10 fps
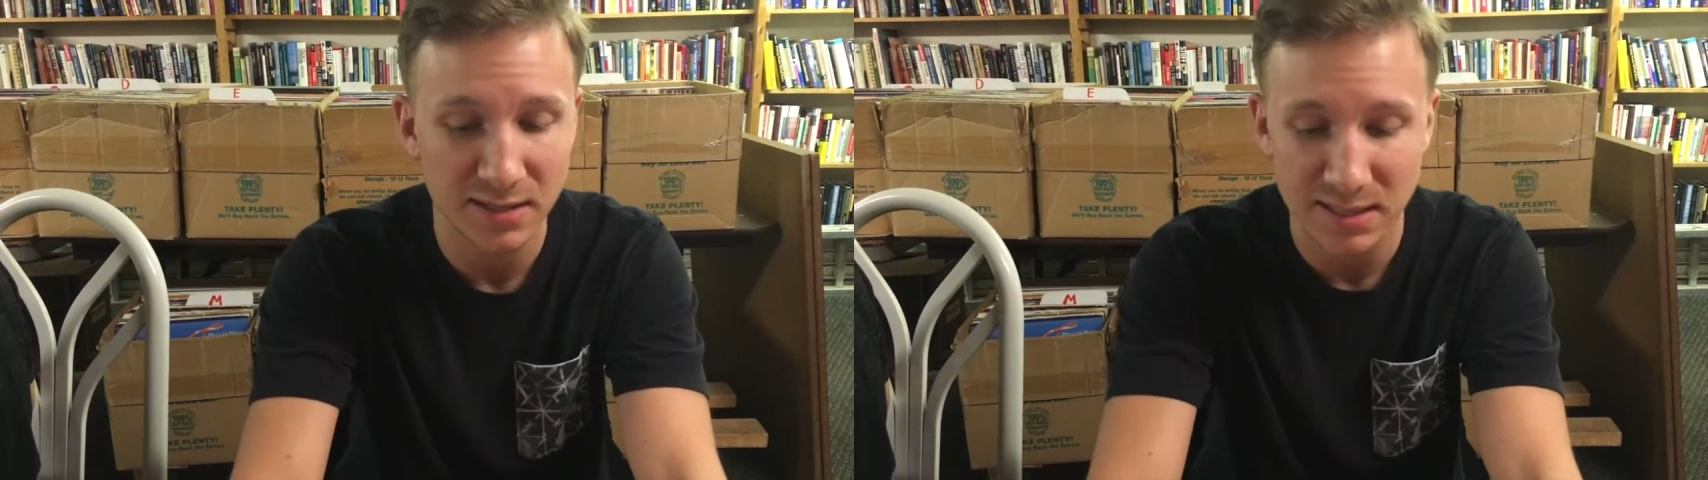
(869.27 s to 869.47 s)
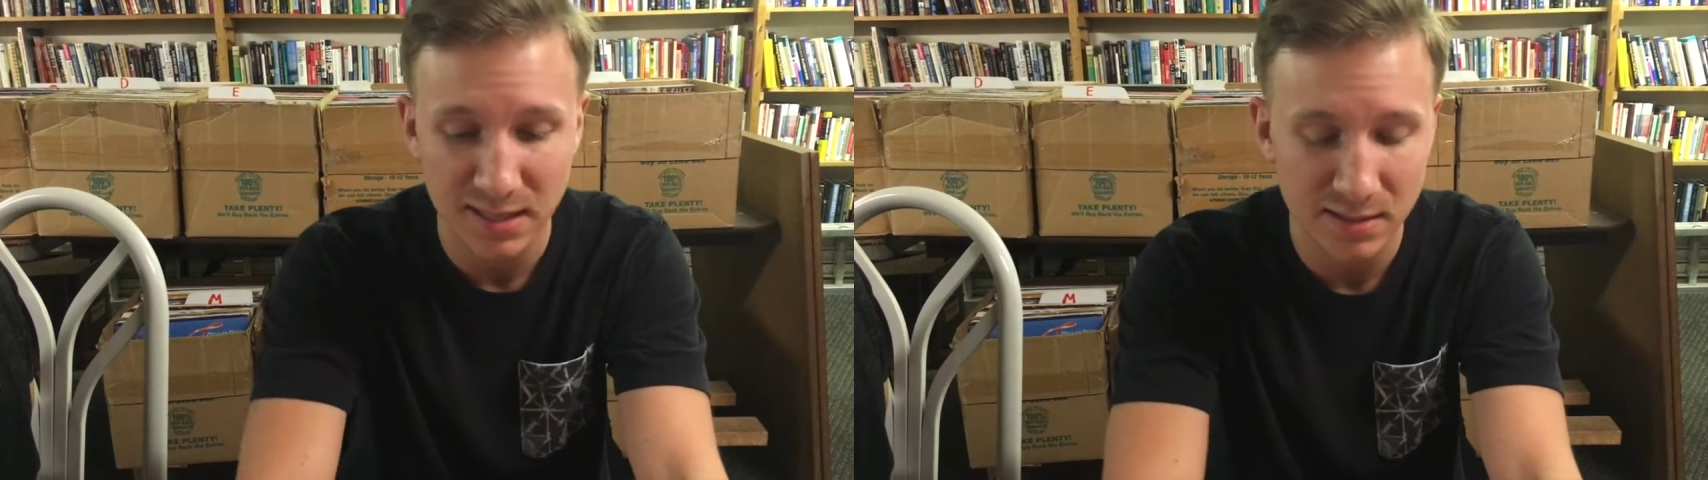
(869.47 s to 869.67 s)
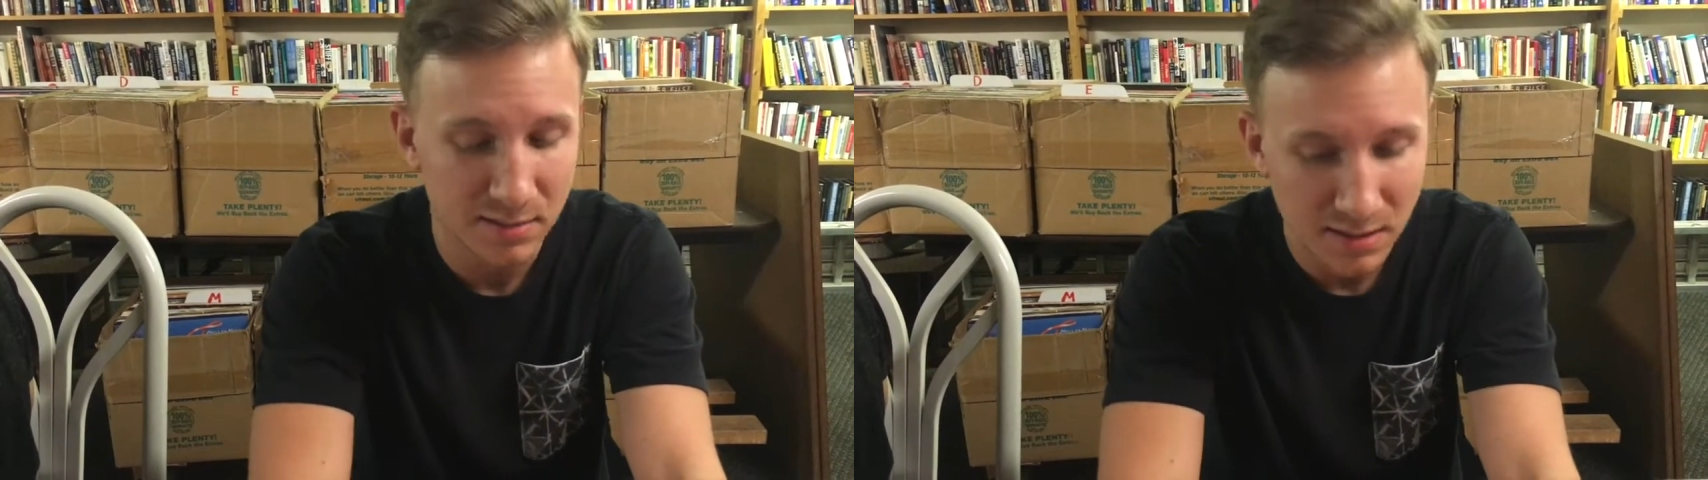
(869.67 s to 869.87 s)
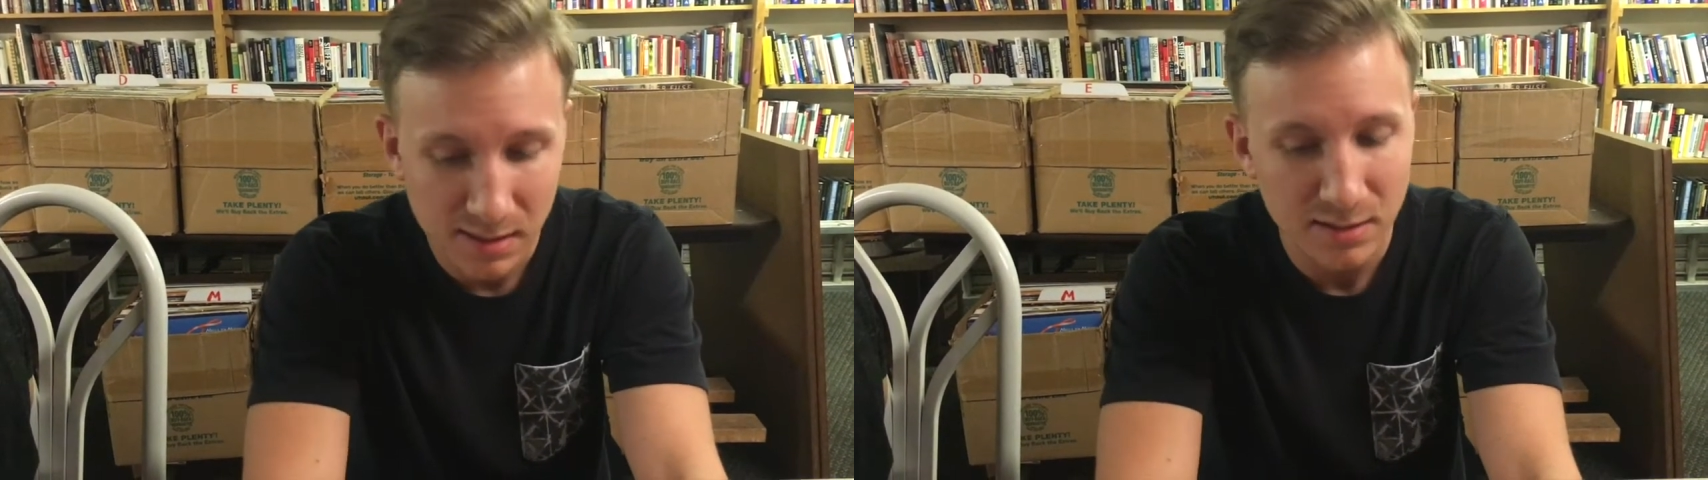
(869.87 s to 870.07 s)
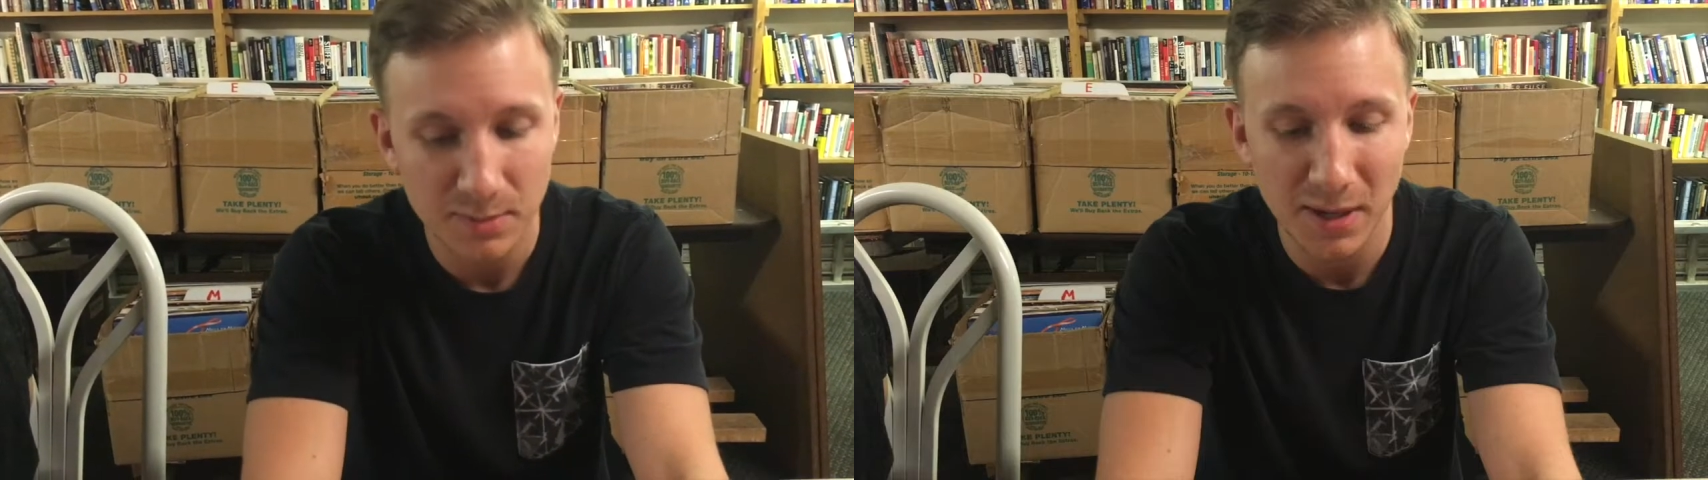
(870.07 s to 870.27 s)
did,
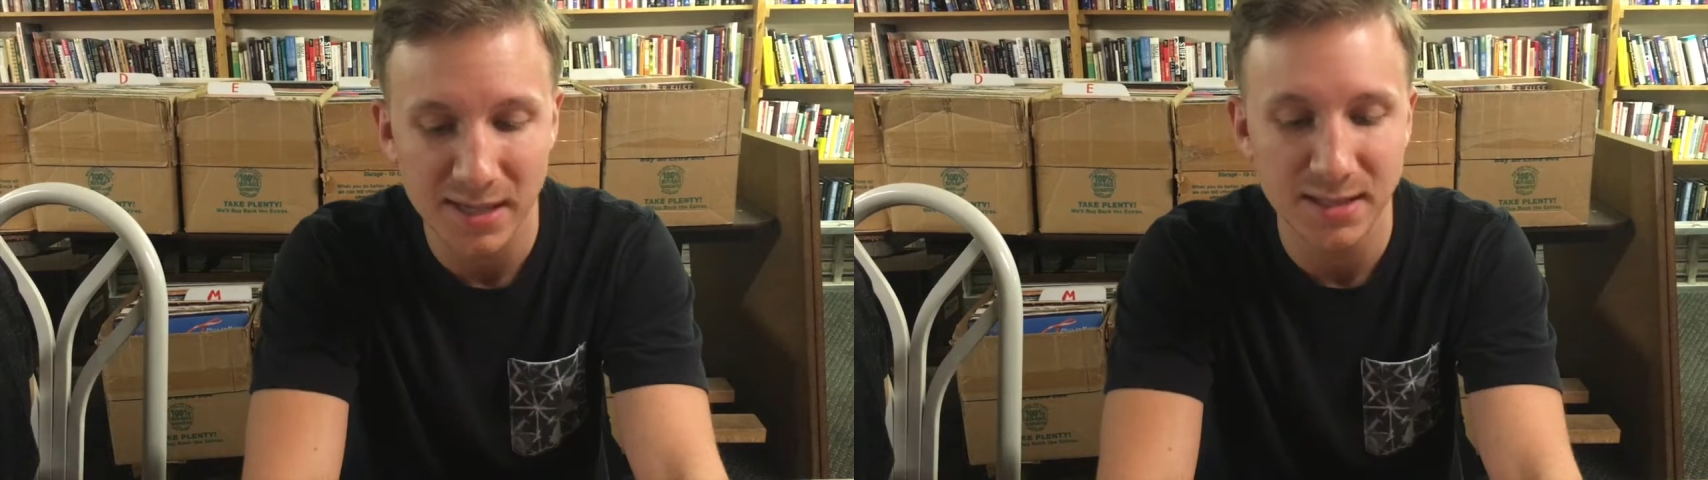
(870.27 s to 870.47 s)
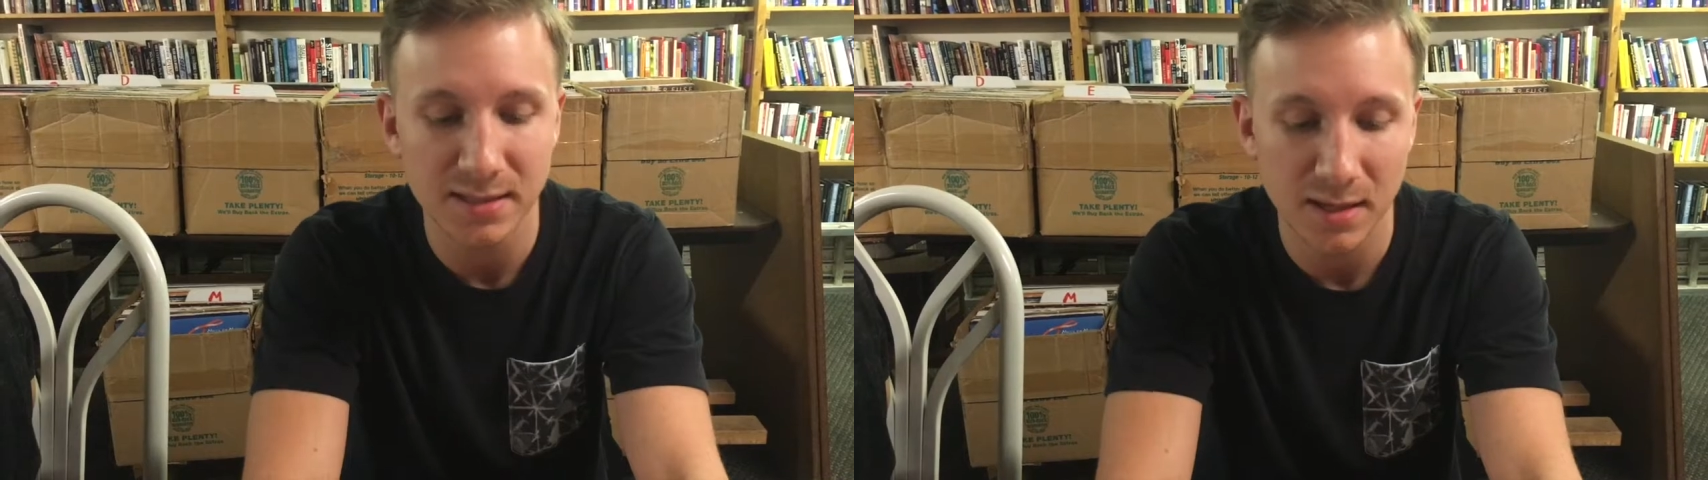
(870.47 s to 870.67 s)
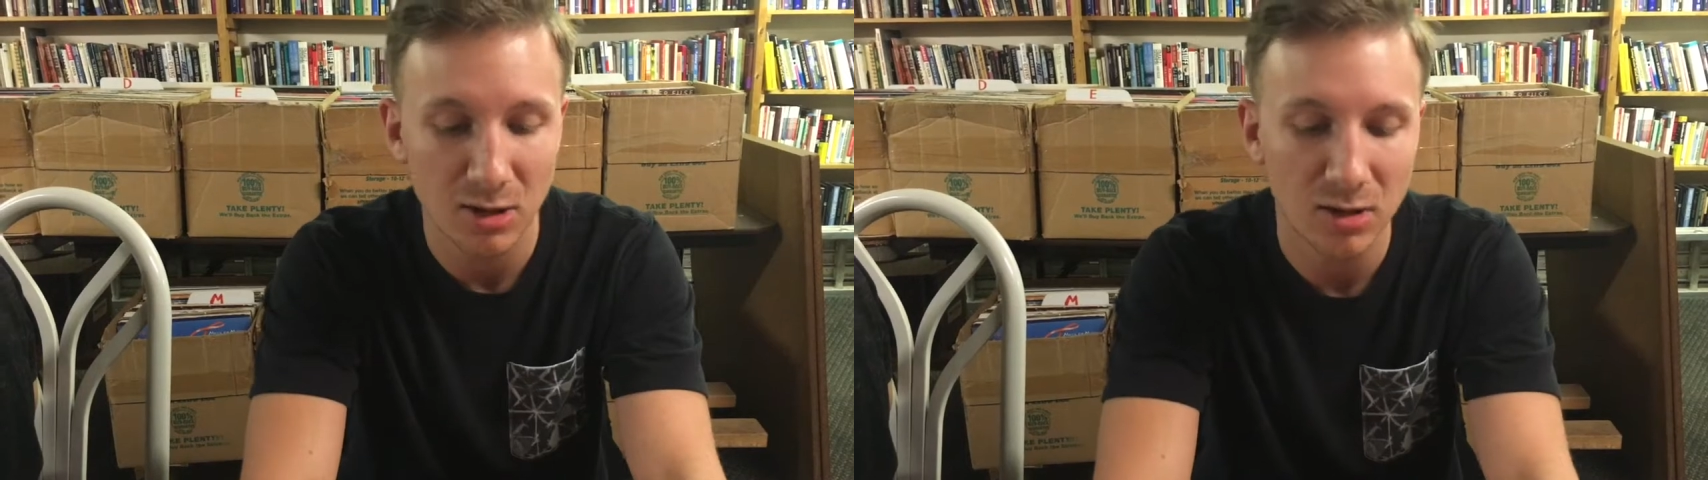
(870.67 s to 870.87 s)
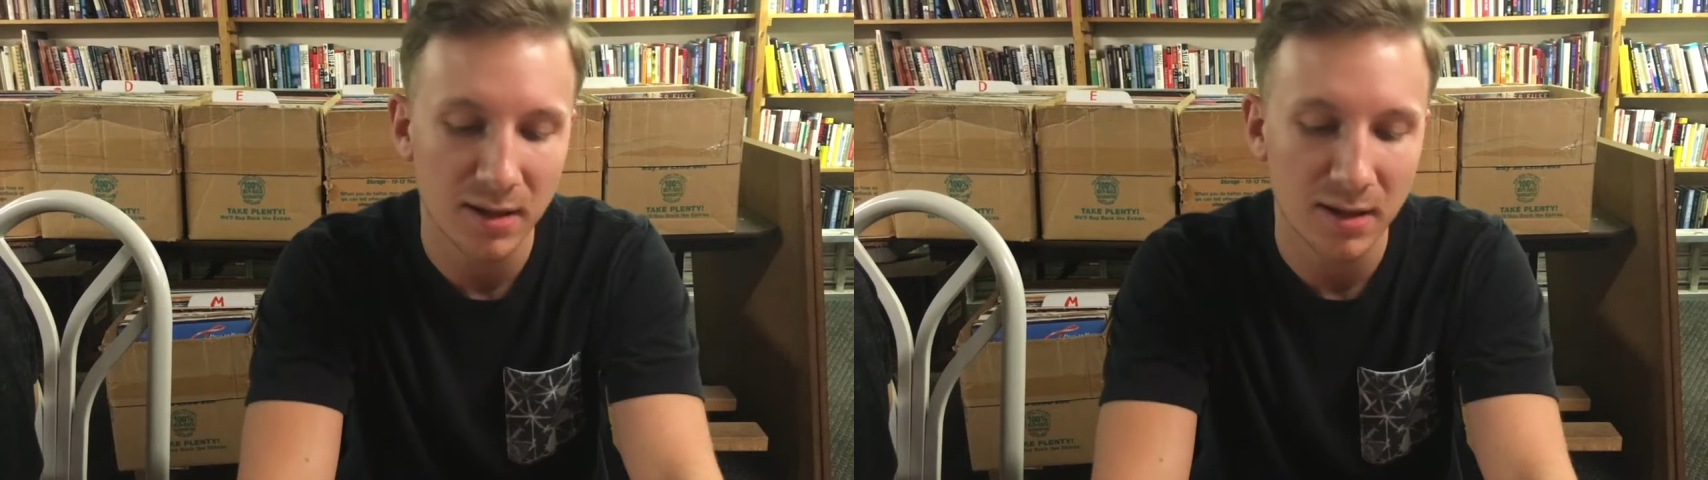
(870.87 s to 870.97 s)
goodbye Dinko.